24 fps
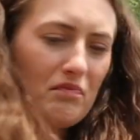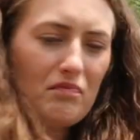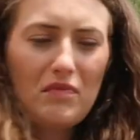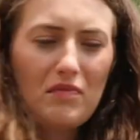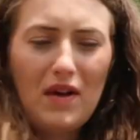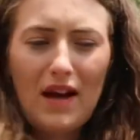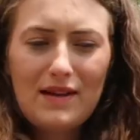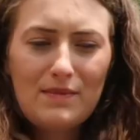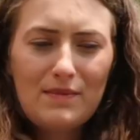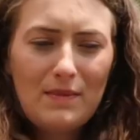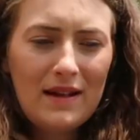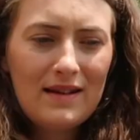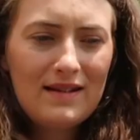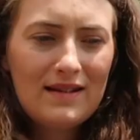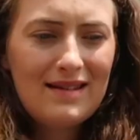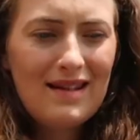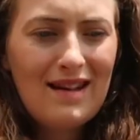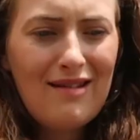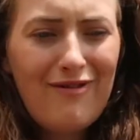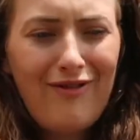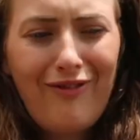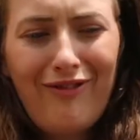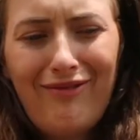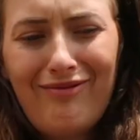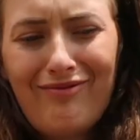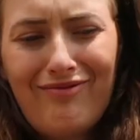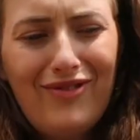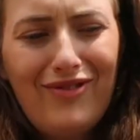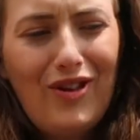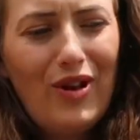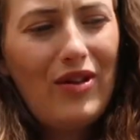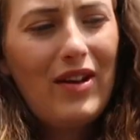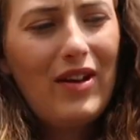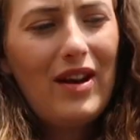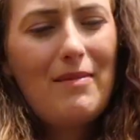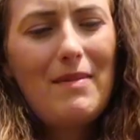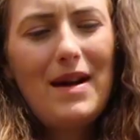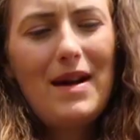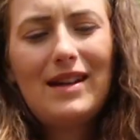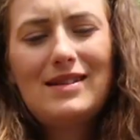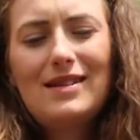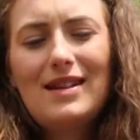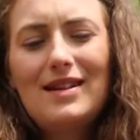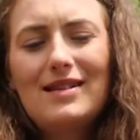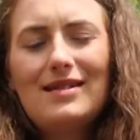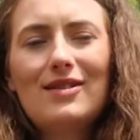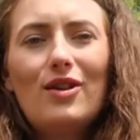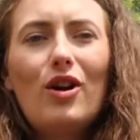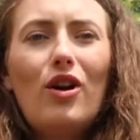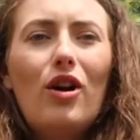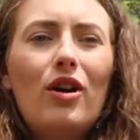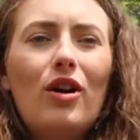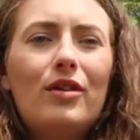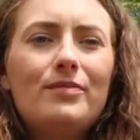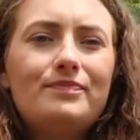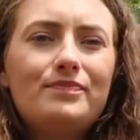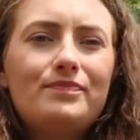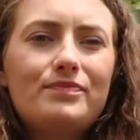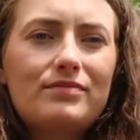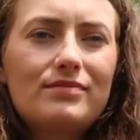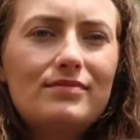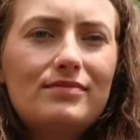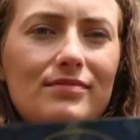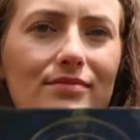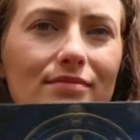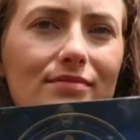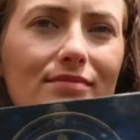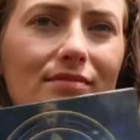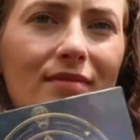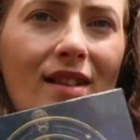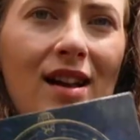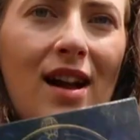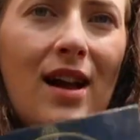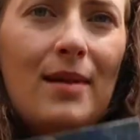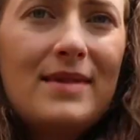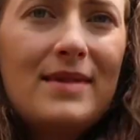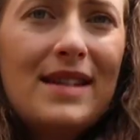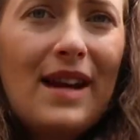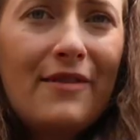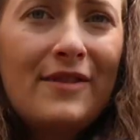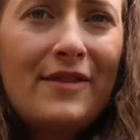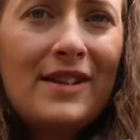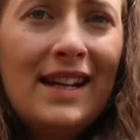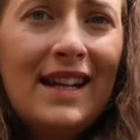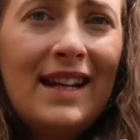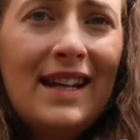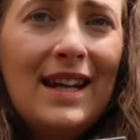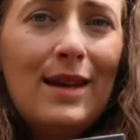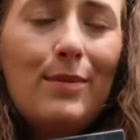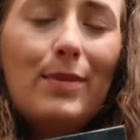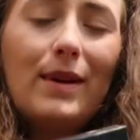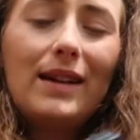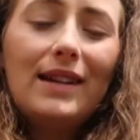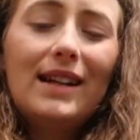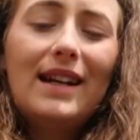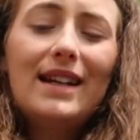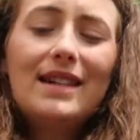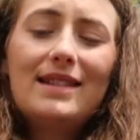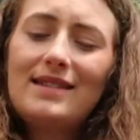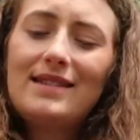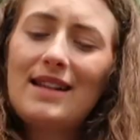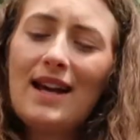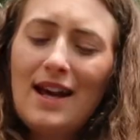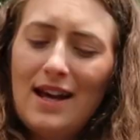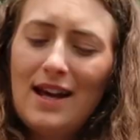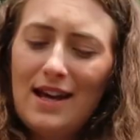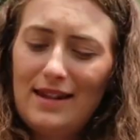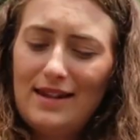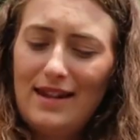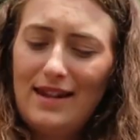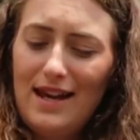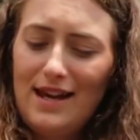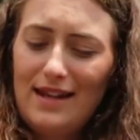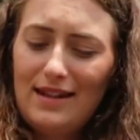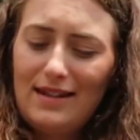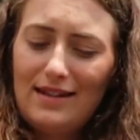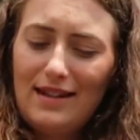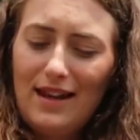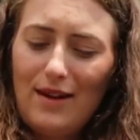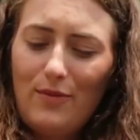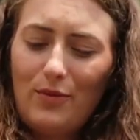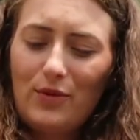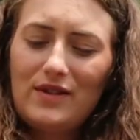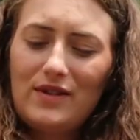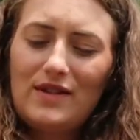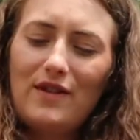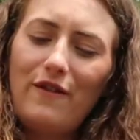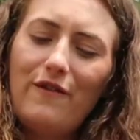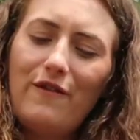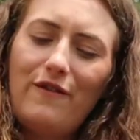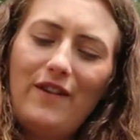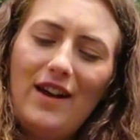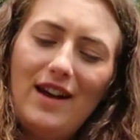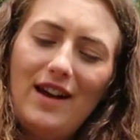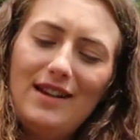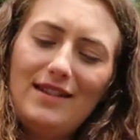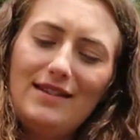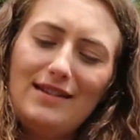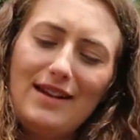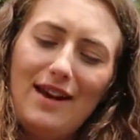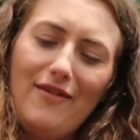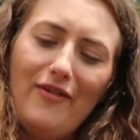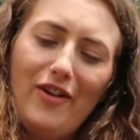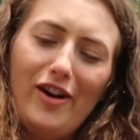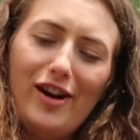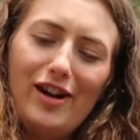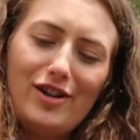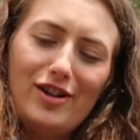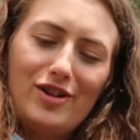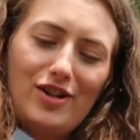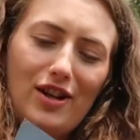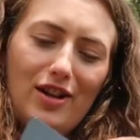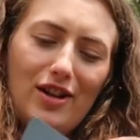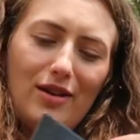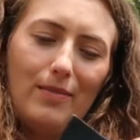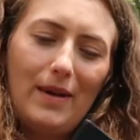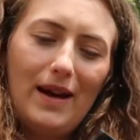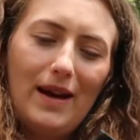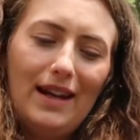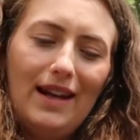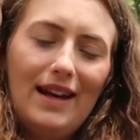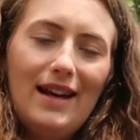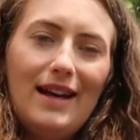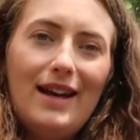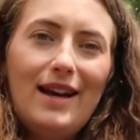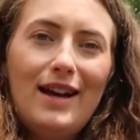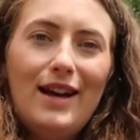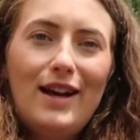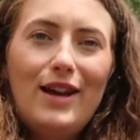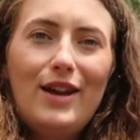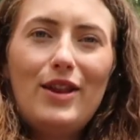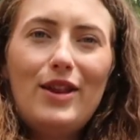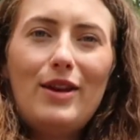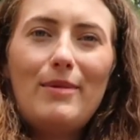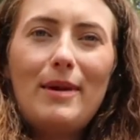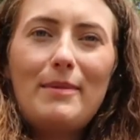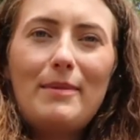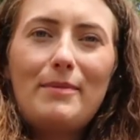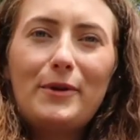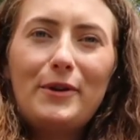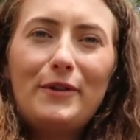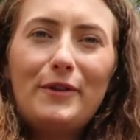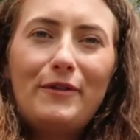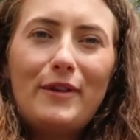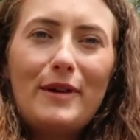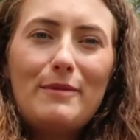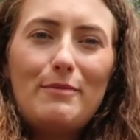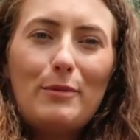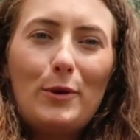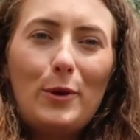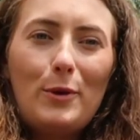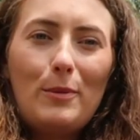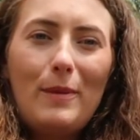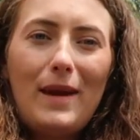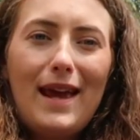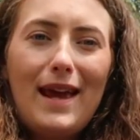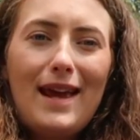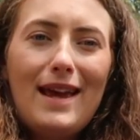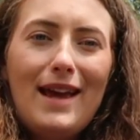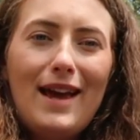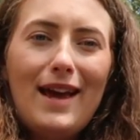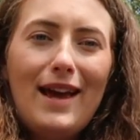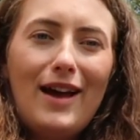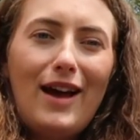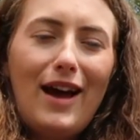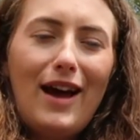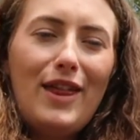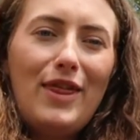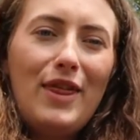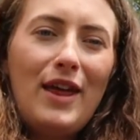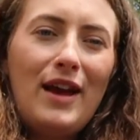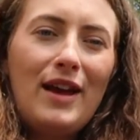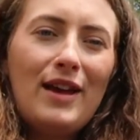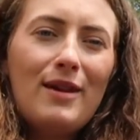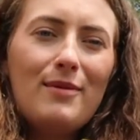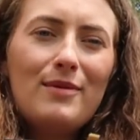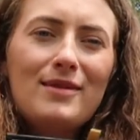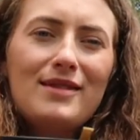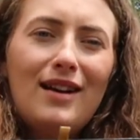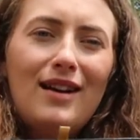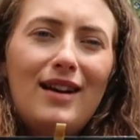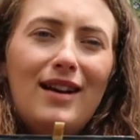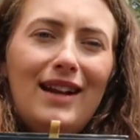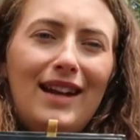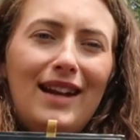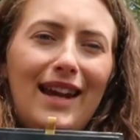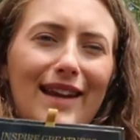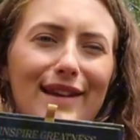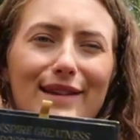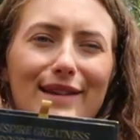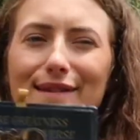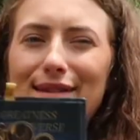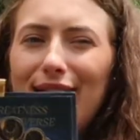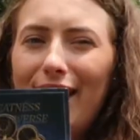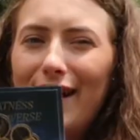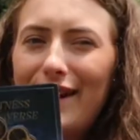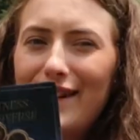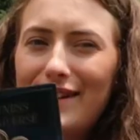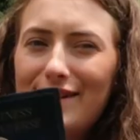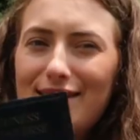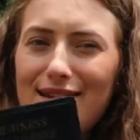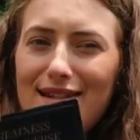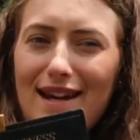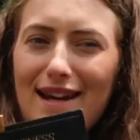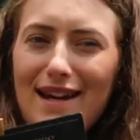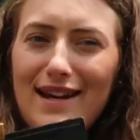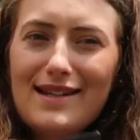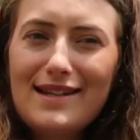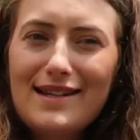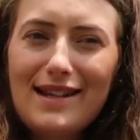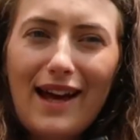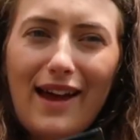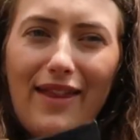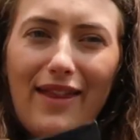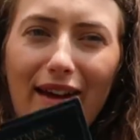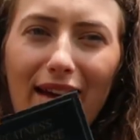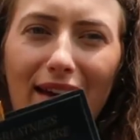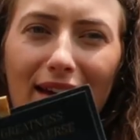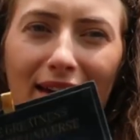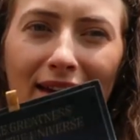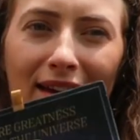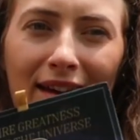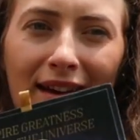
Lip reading: expensive. Not that it matters. Oh, I'm definitely keeping this. This was the first ever eyeshadow palette that my boyfriend bought me. I think it was our like second year together,